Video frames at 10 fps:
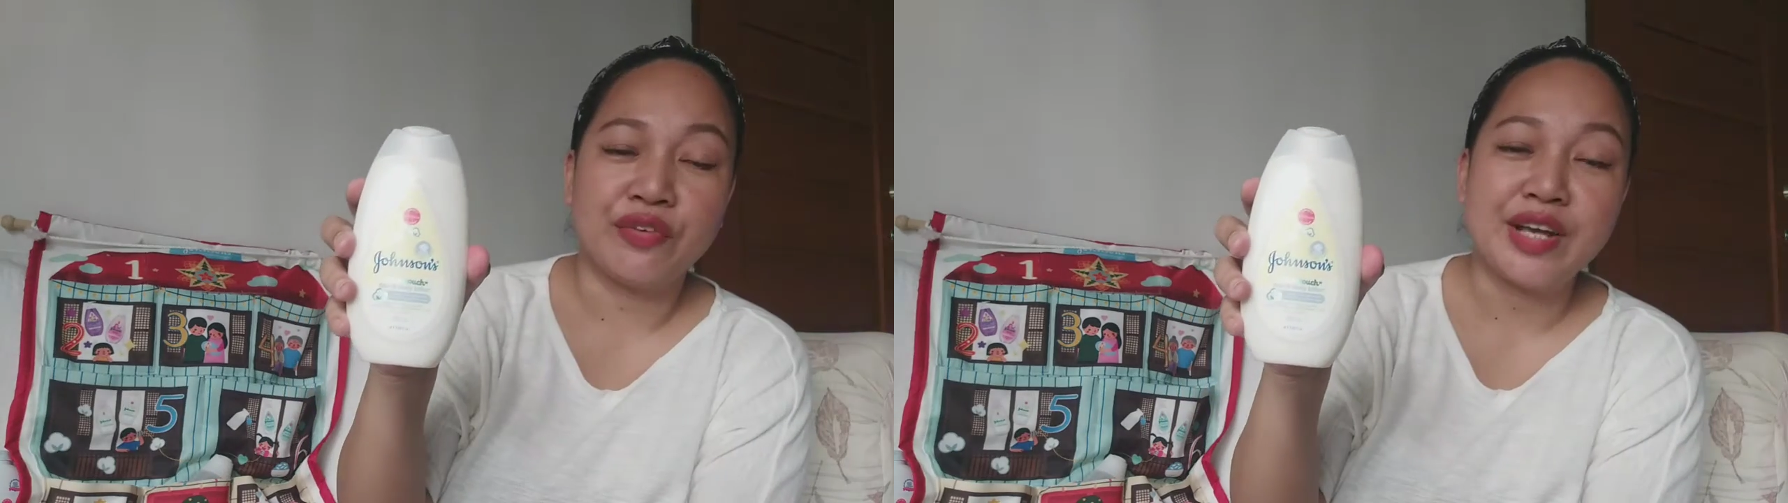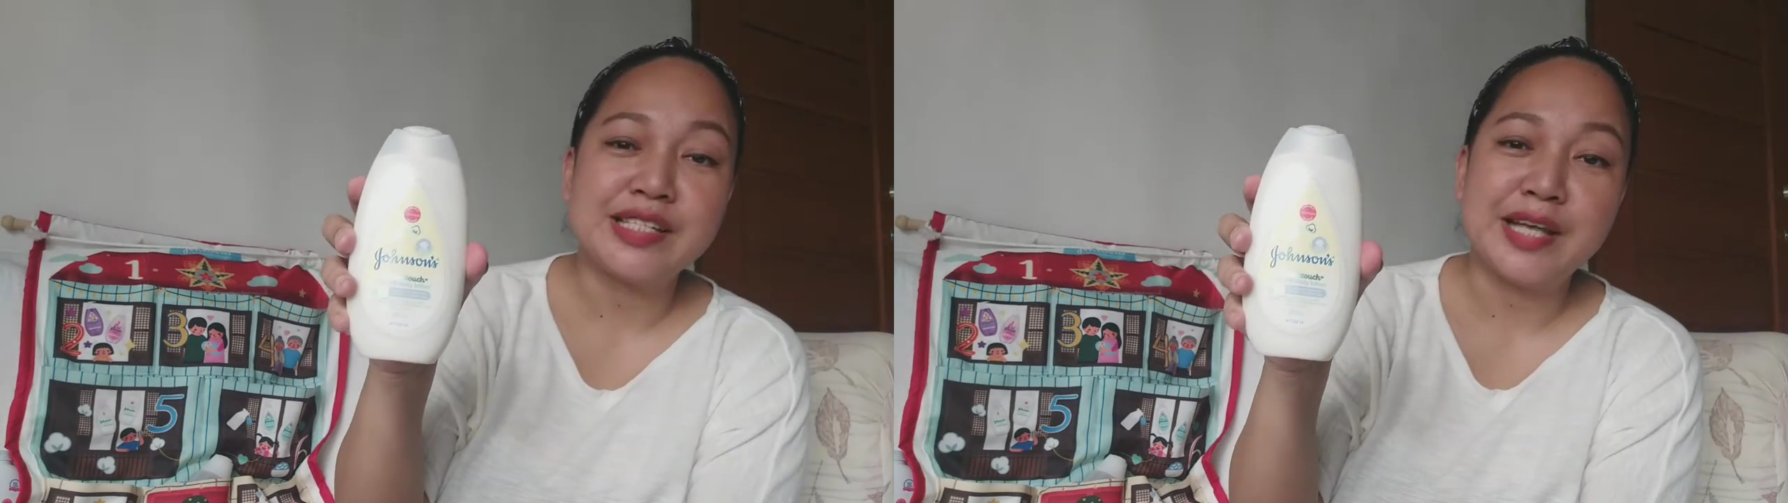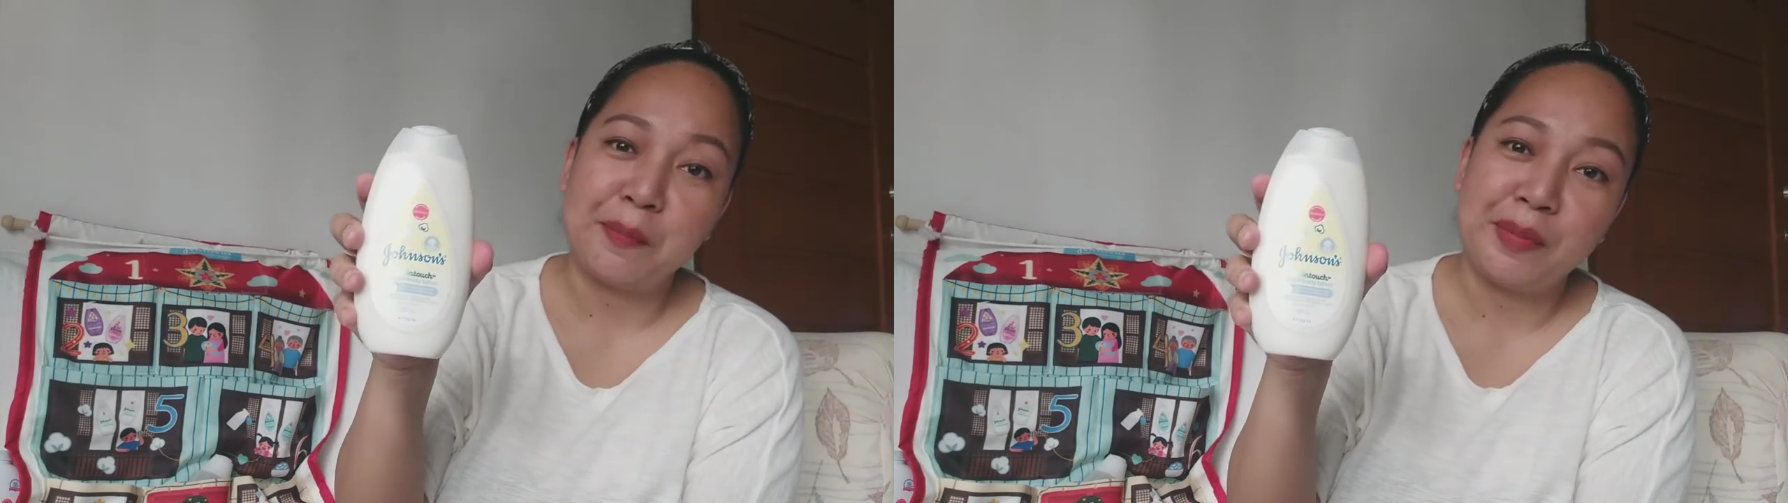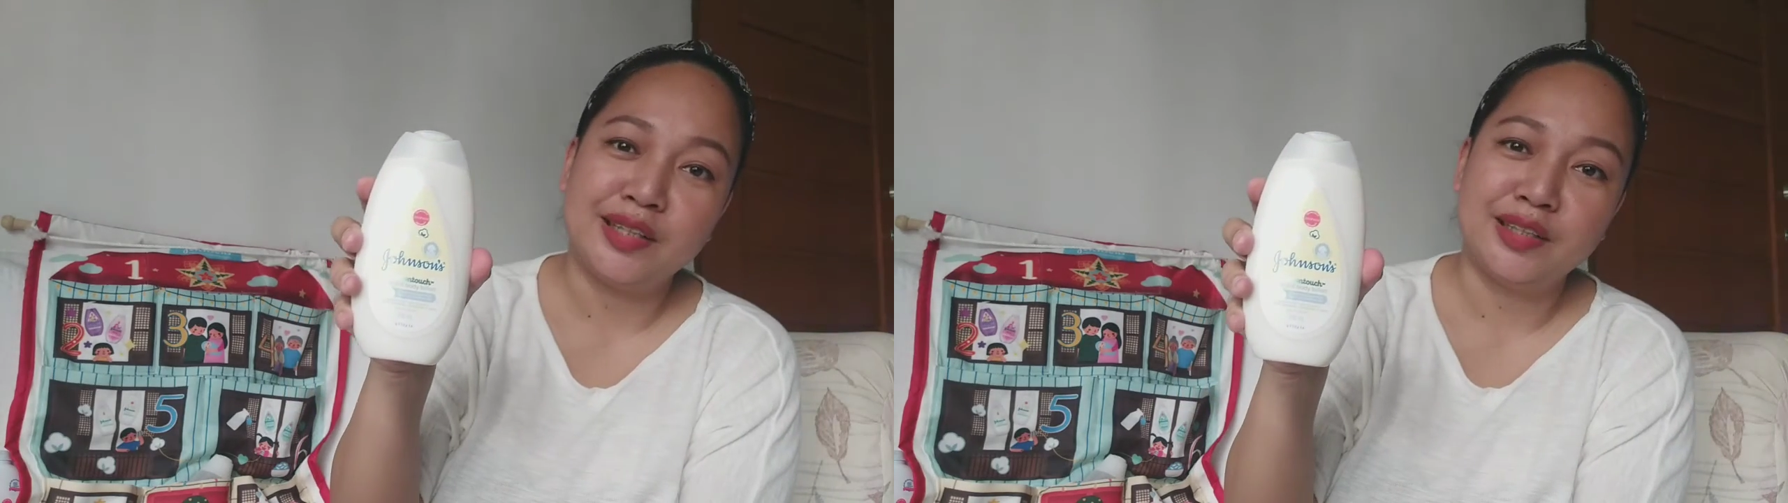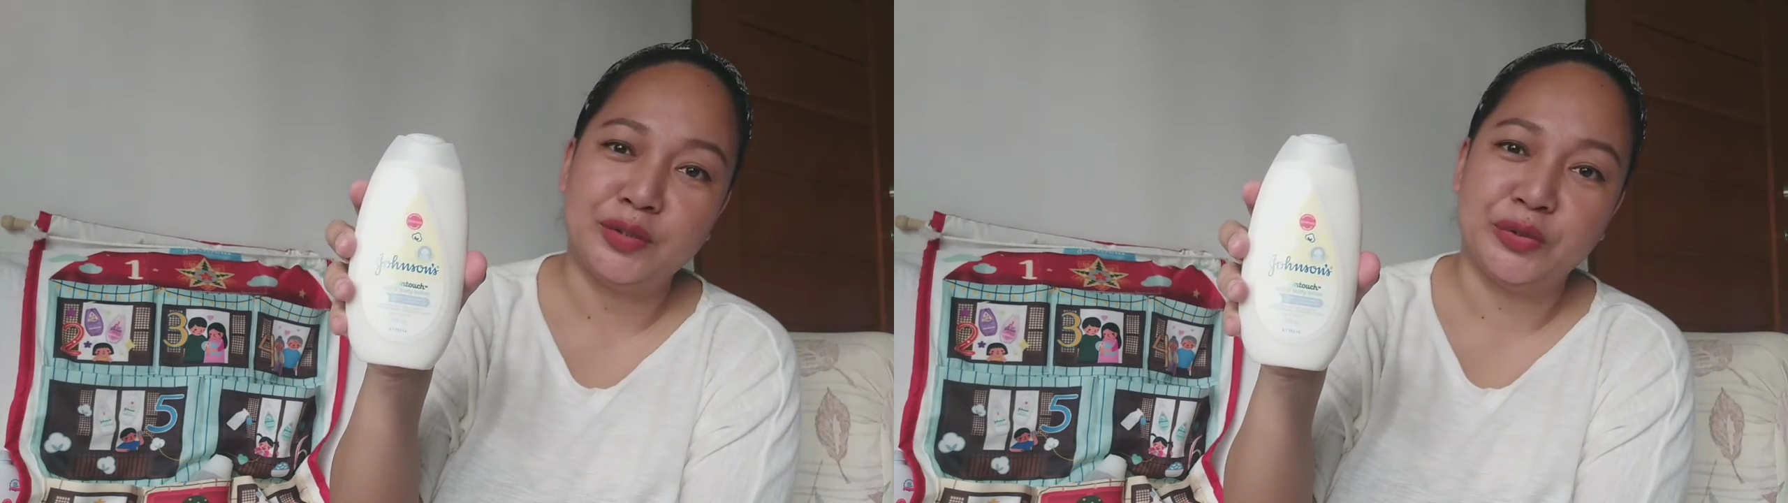Face and
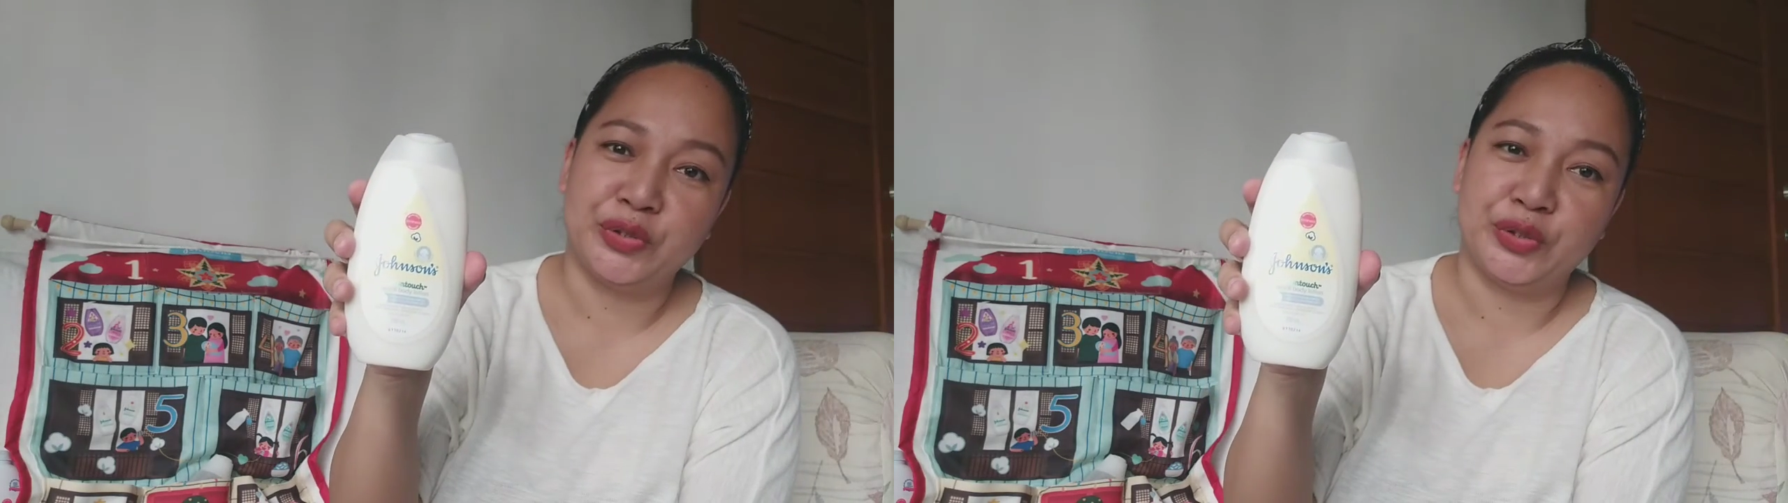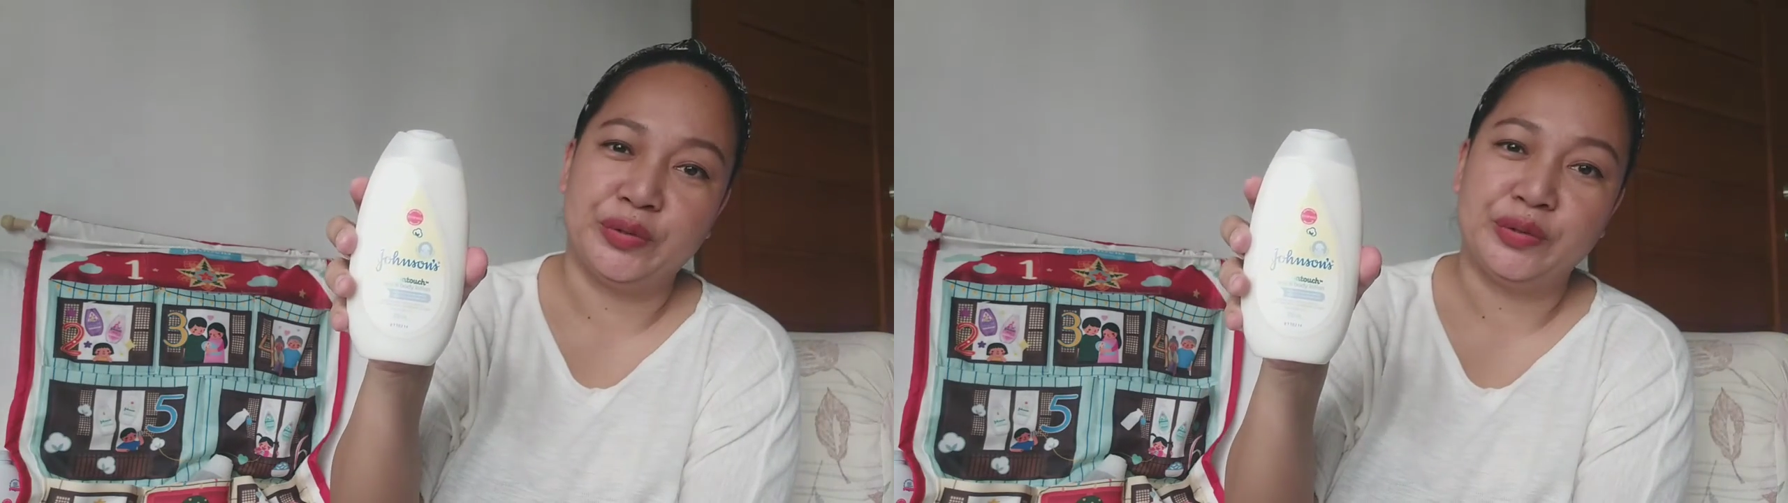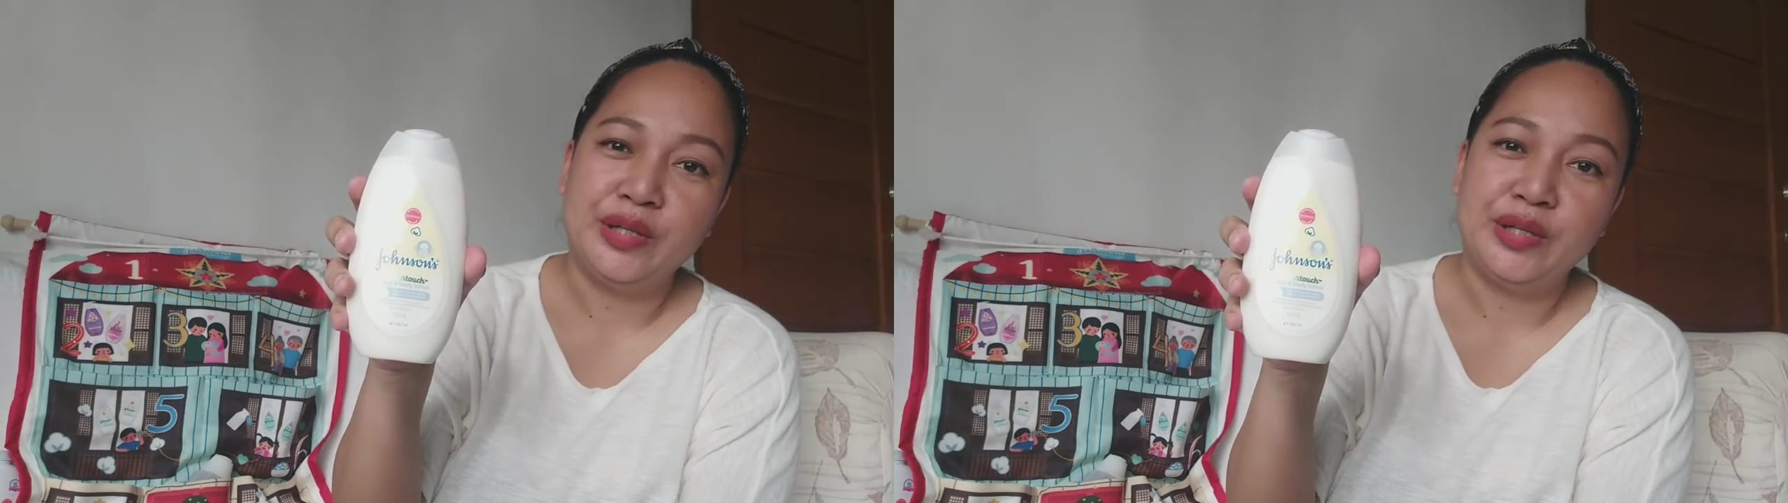Body Lotion.